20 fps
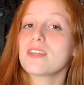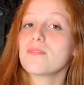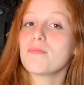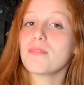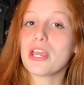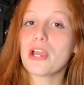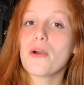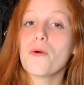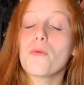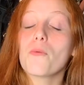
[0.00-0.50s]
to
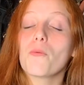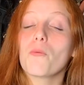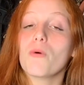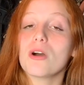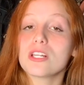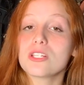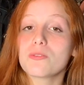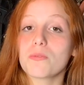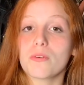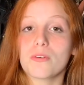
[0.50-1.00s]
meet
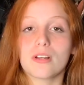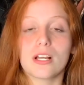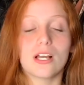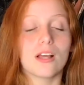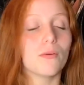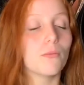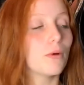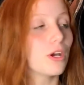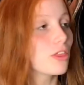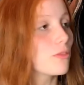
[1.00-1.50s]
was
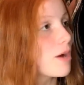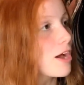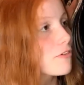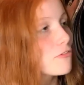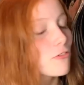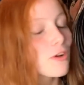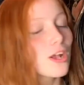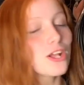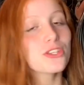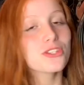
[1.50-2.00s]
with my
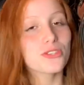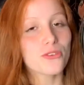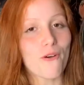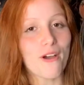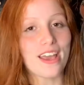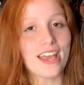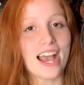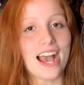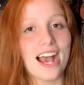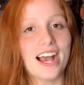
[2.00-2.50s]
friend
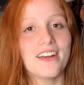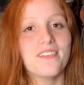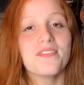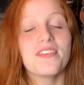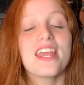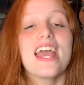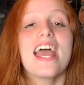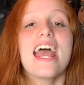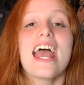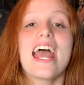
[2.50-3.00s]
Joya,
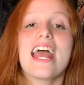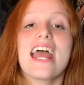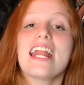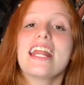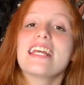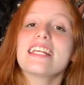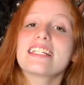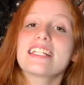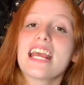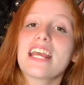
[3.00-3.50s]
and
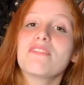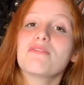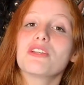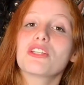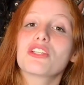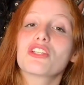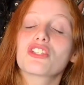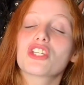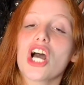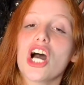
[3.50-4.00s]
his name
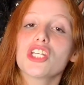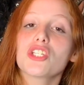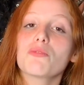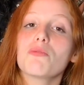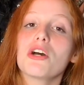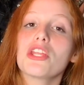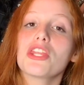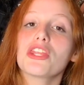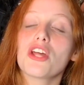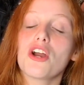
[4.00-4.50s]
is
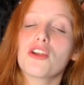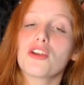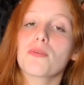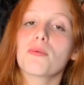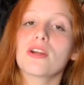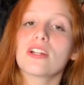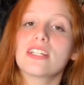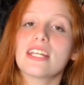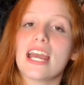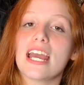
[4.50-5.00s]
Joshua
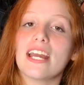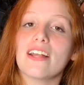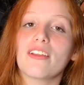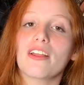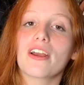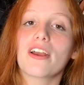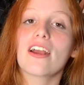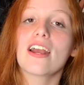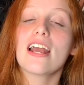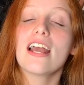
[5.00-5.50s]
Thunderbird
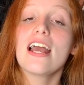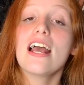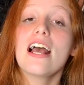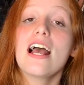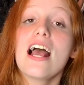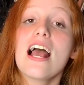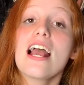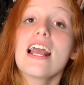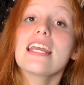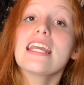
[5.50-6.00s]
Taylor.
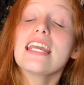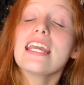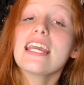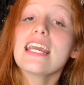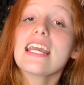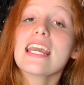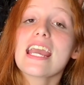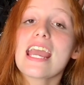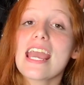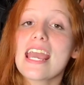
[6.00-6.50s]

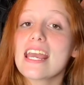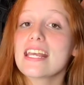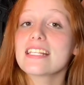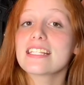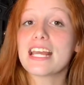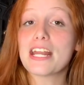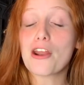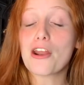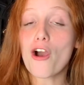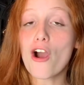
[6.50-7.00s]
He
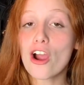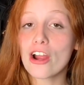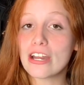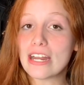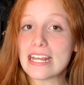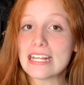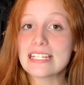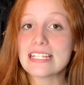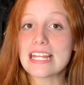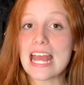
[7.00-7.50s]
is an
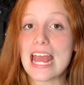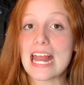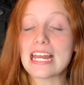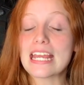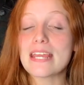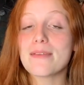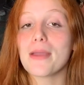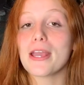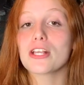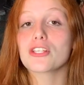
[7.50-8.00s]
artist, and
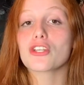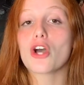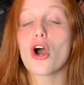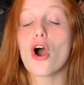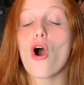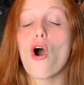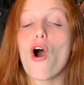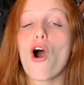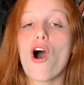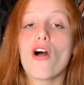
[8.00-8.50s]
he makes
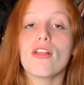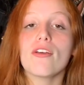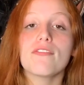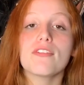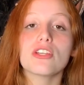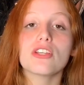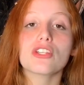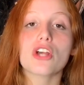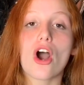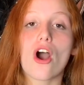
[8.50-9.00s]
all of
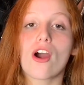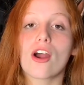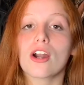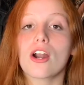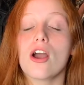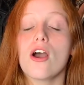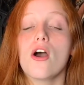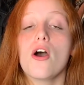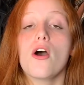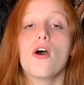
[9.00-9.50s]
his
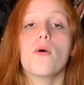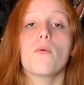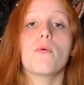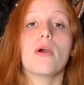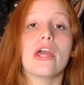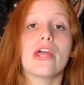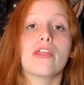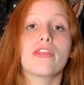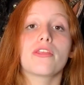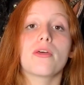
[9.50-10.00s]
art
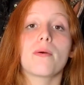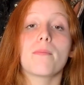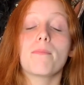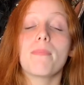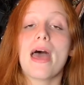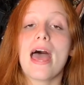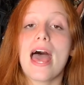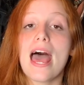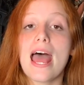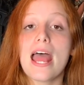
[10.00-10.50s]
with
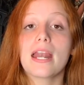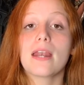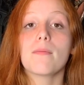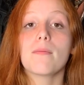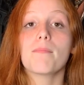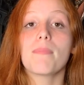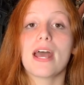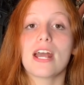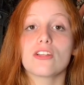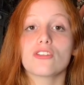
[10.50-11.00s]
pen,
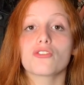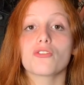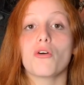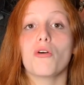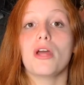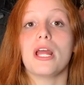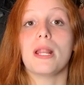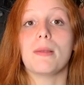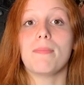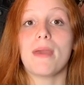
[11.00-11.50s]

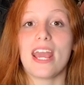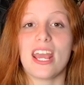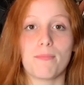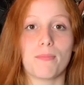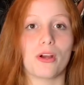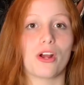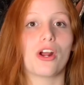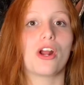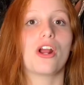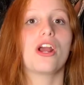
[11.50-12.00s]
pencil, and
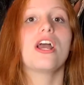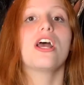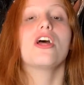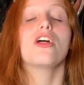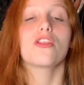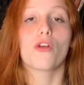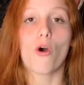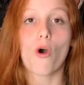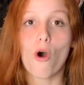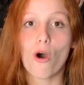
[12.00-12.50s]
paper.
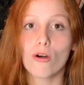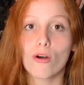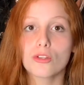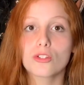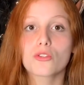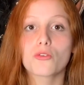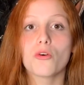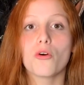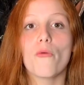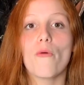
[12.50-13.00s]
The old
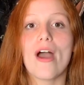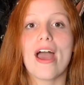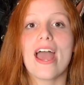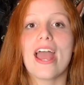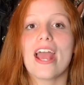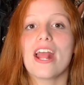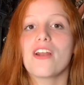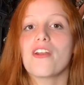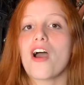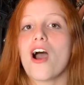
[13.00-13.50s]
school
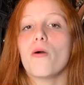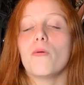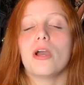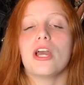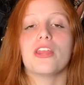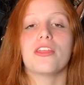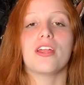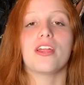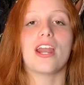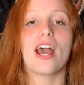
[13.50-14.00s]
way, not
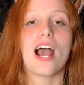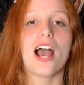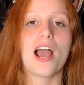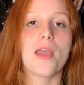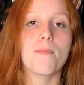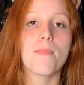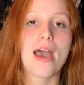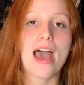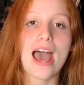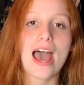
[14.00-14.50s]
with an
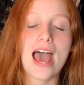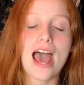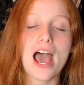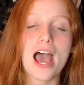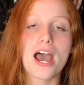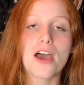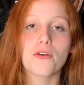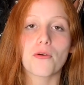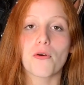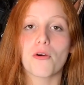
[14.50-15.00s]

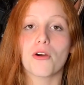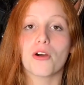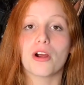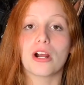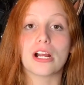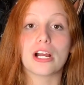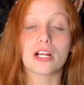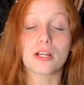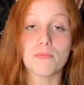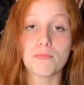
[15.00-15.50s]
iPad
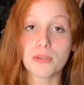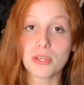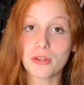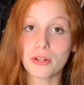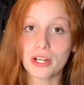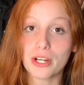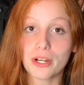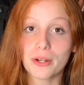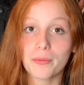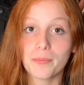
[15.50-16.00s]
or a
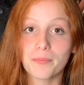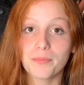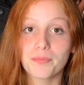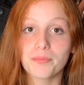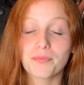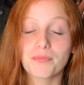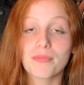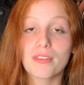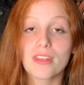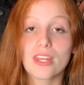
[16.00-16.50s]
computer.
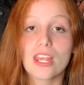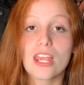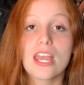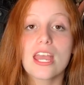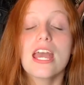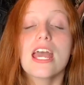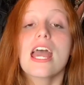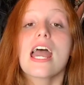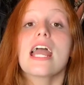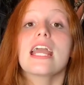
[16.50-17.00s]

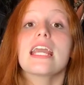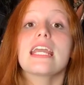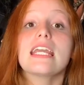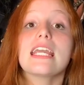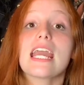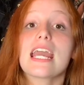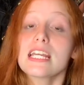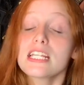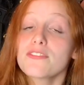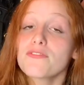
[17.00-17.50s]

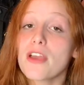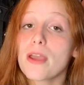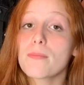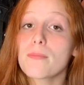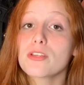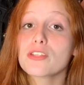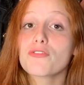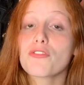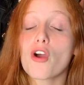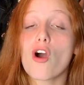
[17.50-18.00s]
He is
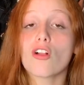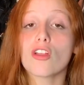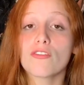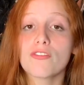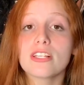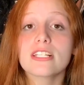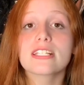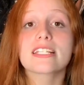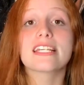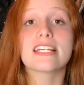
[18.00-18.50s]
famous for all of
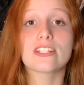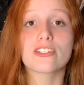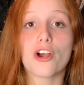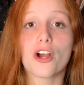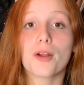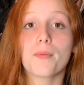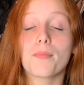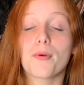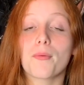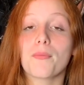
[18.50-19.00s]
his Kiss
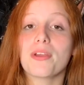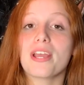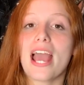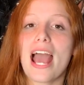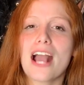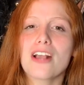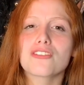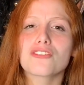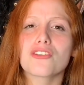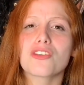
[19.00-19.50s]
art, but we
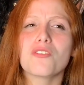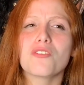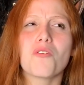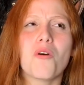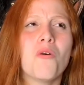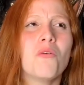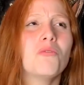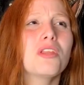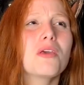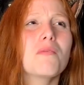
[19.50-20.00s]
actually
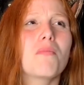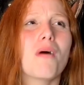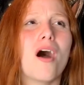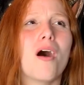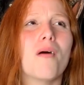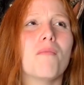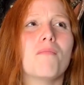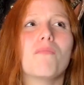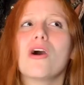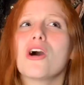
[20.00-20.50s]
only
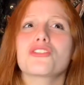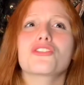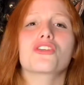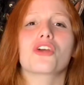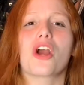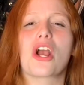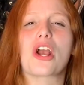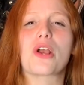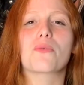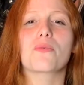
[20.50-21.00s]
bought
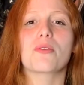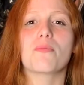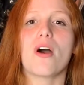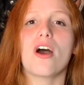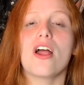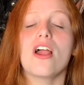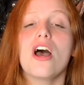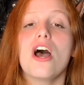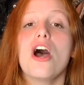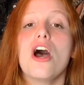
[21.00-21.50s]
monster art. We
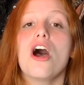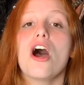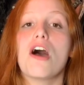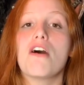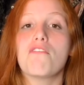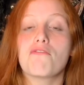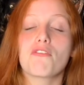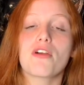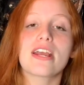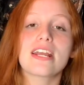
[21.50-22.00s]
bought
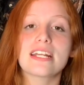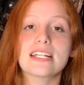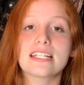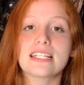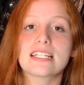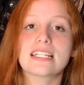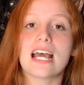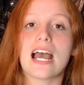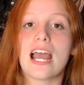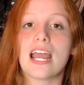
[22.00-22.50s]
a
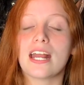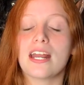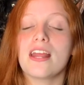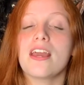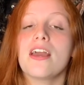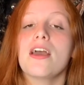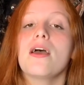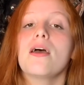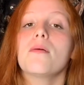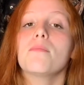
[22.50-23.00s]

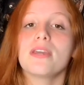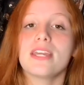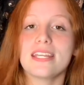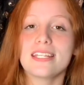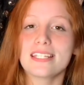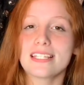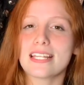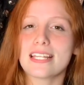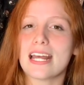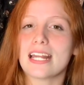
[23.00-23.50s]
Frankenstein
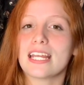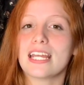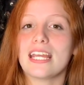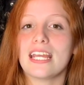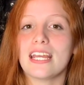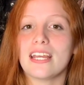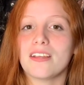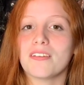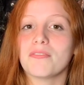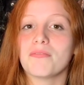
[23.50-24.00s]
piece that
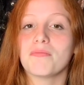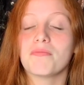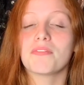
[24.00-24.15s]
he